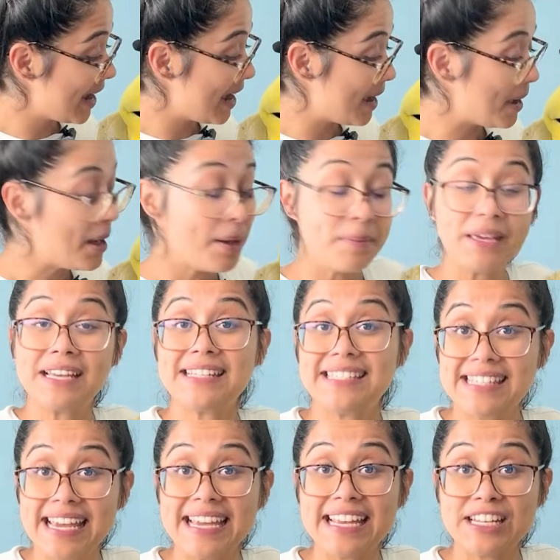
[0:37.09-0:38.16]
Yeah, because
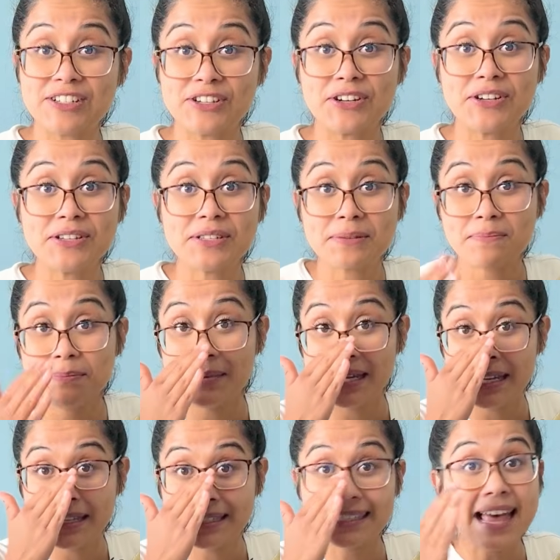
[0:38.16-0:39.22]
taking turns
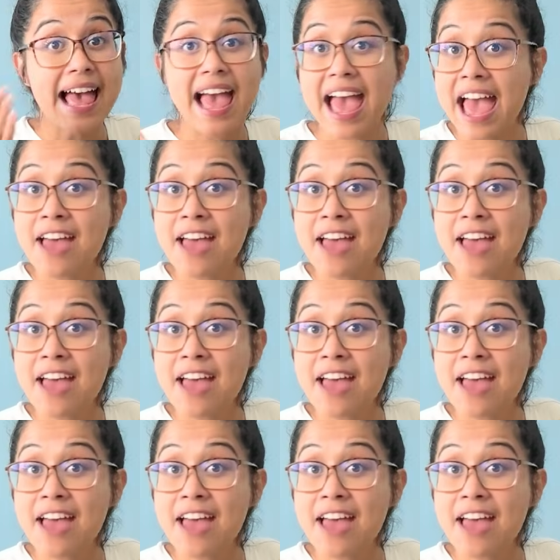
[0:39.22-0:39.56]
means that